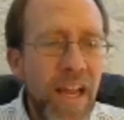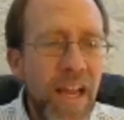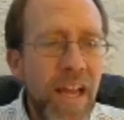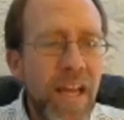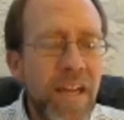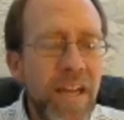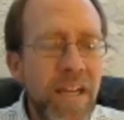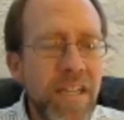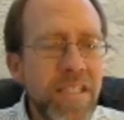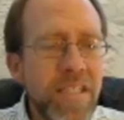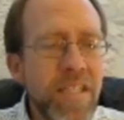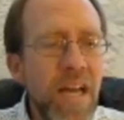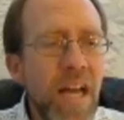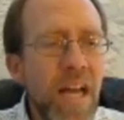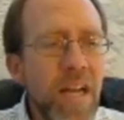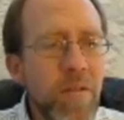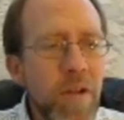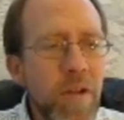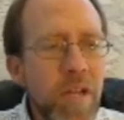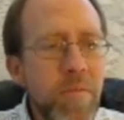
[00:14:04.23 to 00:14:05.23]
it is highly
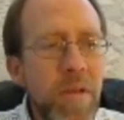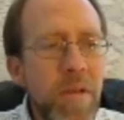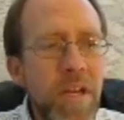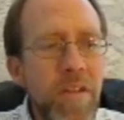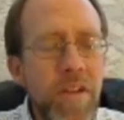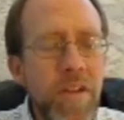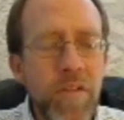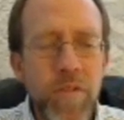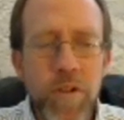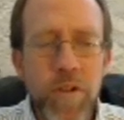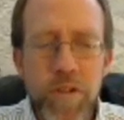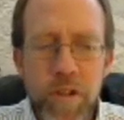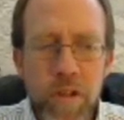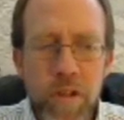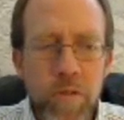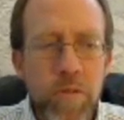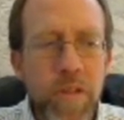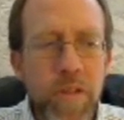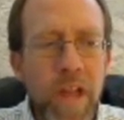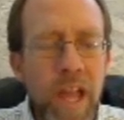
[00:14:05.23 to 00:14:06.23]
recommended that if you're dealing
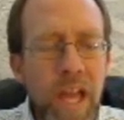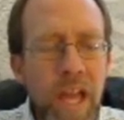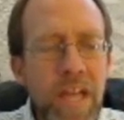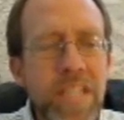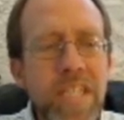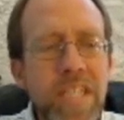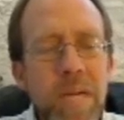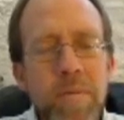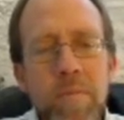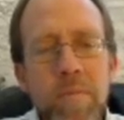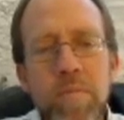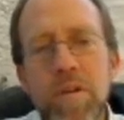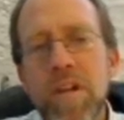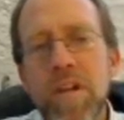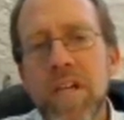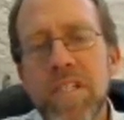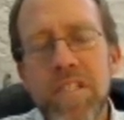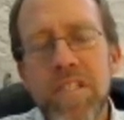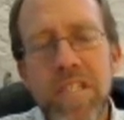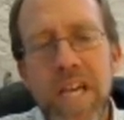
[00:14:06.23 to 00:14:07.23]
with any type of
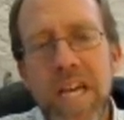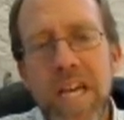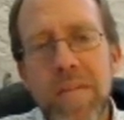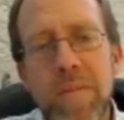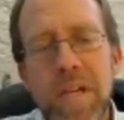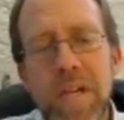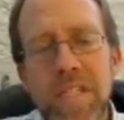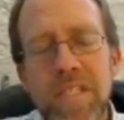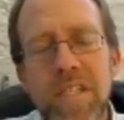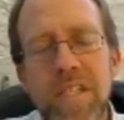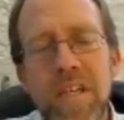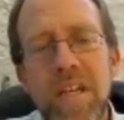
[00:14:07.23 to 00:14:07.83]
production database,